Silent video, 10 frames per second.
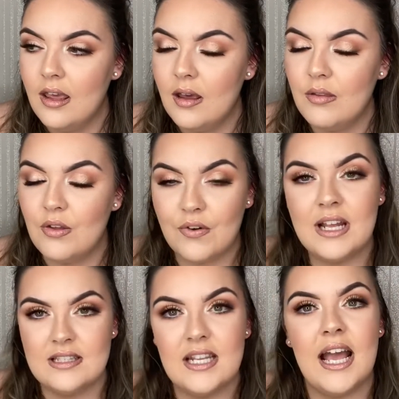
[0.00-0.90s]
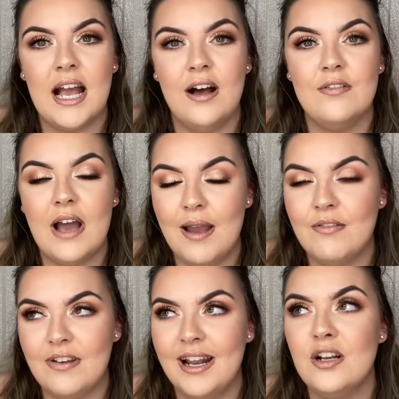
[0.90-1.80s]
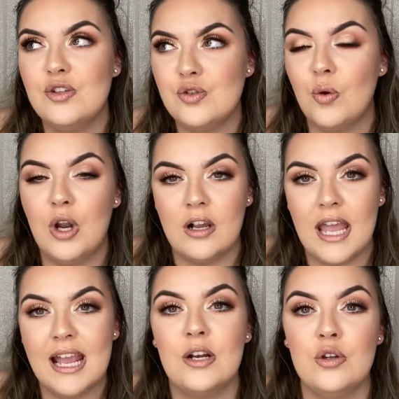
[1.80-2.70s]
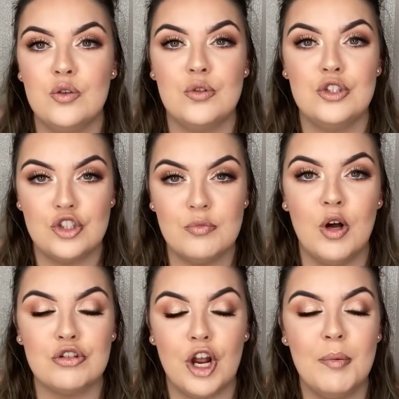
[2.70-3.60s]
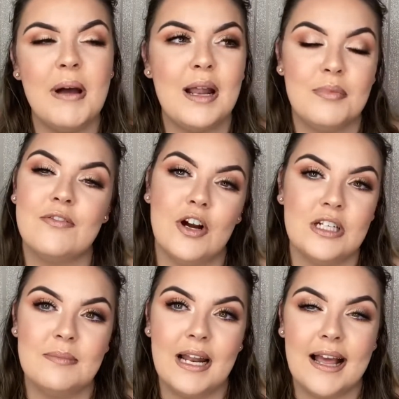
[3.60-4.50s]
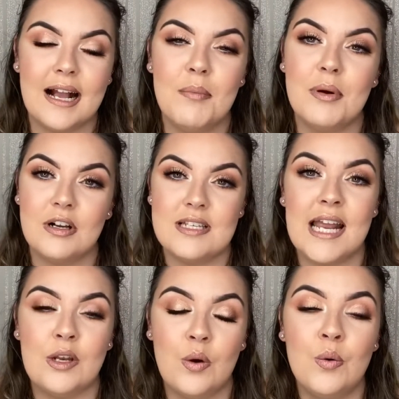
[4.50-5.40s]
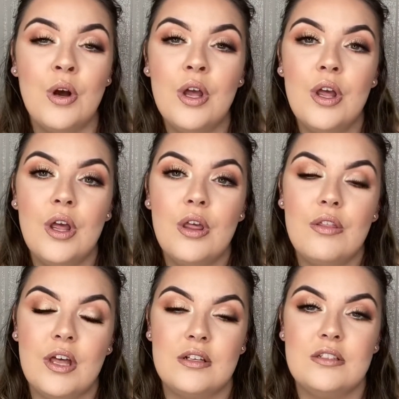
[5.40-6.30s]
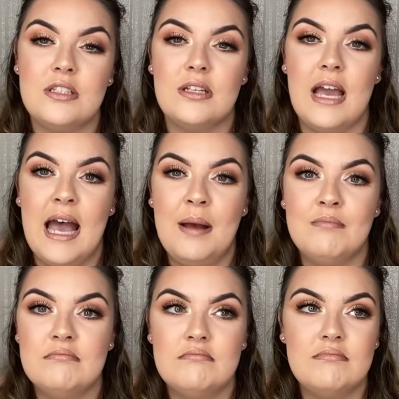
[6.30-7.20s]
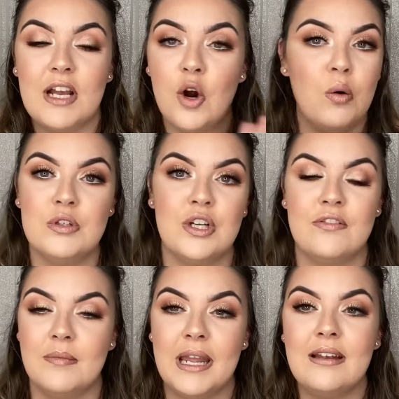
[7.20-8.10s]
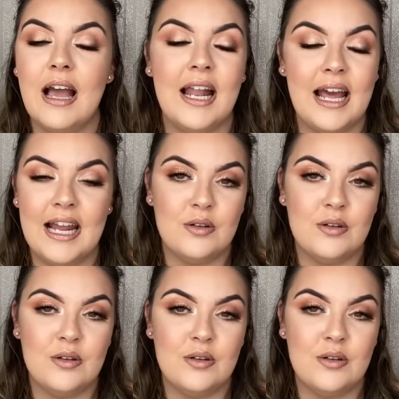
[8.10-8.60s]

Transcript: the friends that I have, I feel so lucky. And although it's a small group, I'd prefer it to be like that, because I know that they're always there for me, and I